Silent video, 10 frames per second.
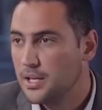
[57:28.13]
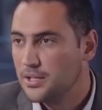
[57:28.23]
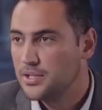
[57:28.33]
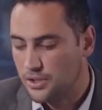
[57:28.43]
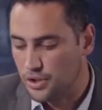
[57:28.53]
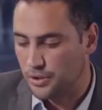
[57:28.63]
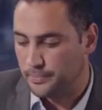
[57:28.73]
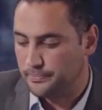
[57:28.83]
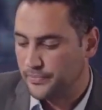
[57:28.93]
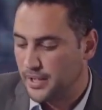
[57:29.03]
Sergio,
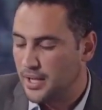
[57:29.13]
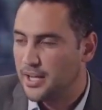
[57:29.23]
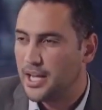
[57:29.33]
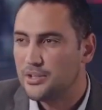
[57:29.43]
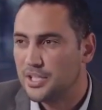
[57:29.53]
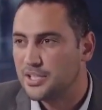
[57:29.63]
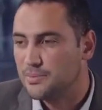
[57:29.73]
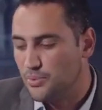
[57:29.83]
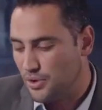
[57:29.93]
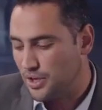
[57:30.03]
can you tell
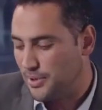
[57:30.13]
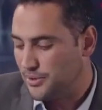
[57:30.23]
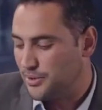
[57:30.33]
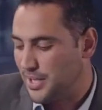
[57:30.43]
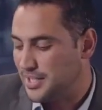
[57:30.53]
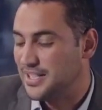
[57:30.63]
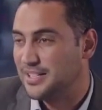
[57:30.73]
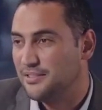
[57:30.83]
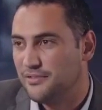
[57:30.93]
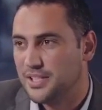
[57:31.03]
us more about the ways
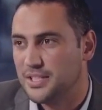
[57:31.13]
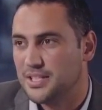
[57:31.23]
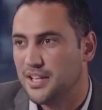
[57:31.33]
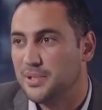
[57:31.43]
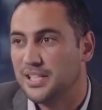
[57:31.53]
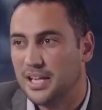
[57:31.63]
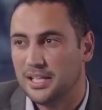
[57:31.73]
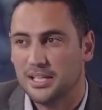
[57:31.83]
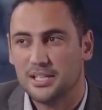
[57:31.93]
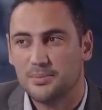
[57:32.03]
that investors have been
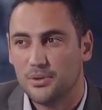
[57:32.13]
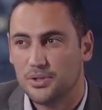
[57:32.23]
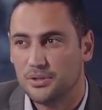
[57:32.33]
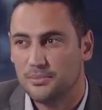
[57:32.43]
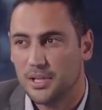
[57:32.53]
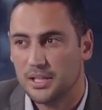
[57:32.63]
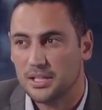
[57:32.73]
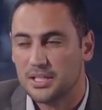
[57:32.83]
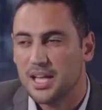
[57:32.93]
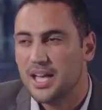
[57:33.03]
gaining exposure to the
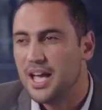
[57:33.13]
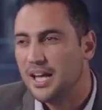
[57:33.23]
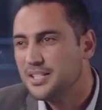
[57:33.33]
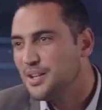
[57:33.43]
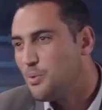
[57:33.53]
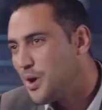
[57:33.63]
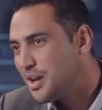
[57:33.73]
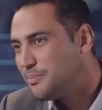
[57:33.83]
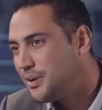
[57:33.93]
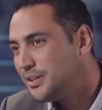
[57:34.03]
markets, and is there
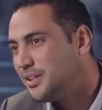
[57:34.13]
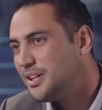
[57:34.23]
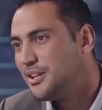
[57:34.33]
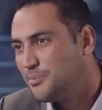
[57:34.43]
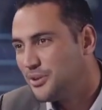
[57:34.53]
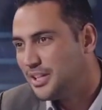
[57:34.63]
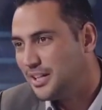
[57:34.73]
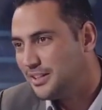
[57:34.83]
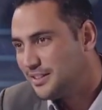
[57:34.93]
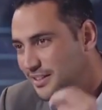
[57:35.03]
one particular
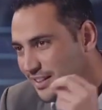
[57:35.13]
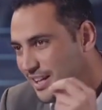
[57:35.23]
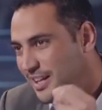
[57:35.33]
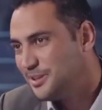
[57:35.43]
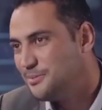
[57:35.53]
product that they like the